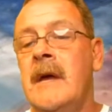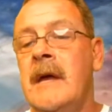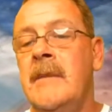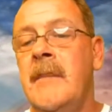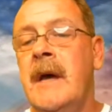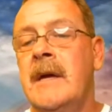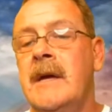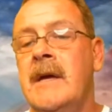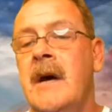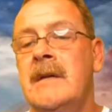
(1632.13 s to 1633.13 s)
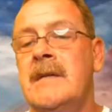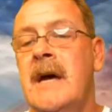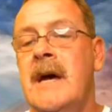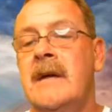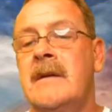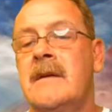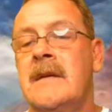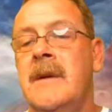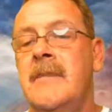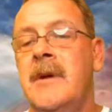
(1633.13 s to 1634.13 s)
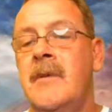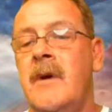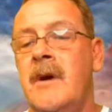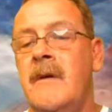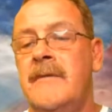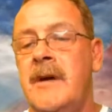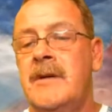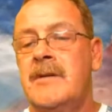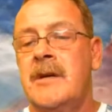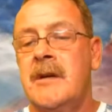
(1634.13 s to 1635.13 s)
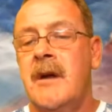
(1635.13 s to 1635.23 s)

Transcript: Anybody contact Keeping It Real Fishing?